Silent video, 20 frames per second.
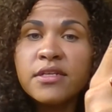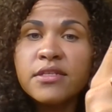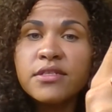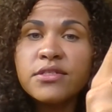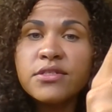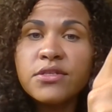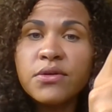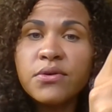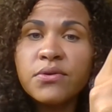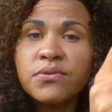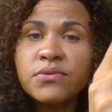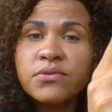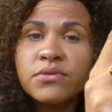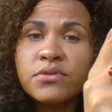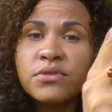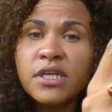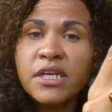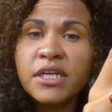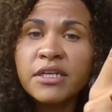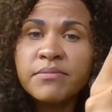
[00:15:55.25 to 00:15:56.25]
So
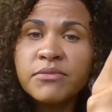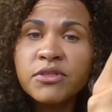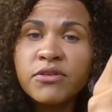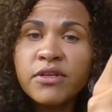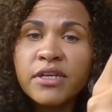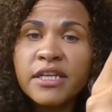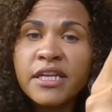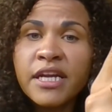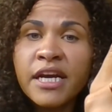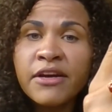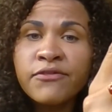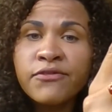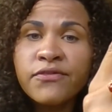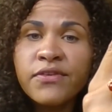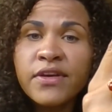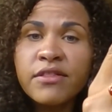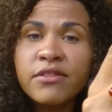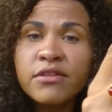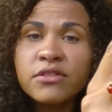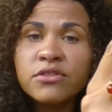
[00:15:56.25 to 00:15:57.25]
you can have
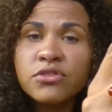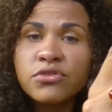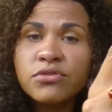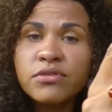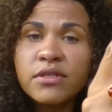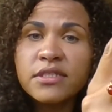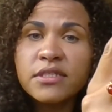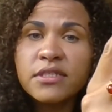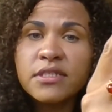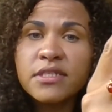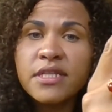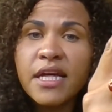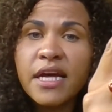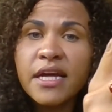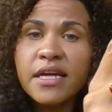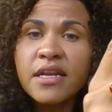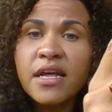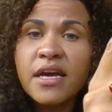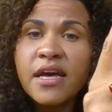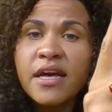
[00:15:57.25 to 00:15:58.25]
faith and trust
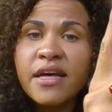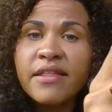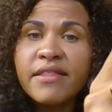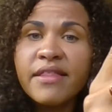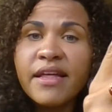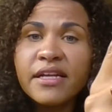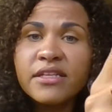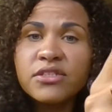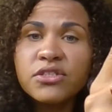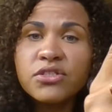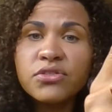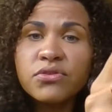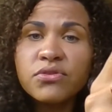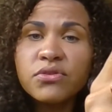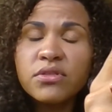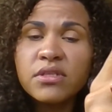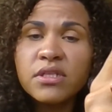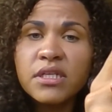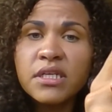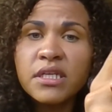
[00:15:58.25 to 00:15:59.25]
that that
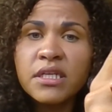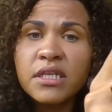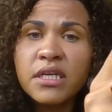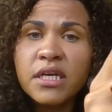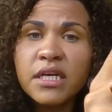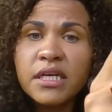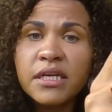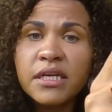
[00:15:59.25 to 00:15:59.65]
certainly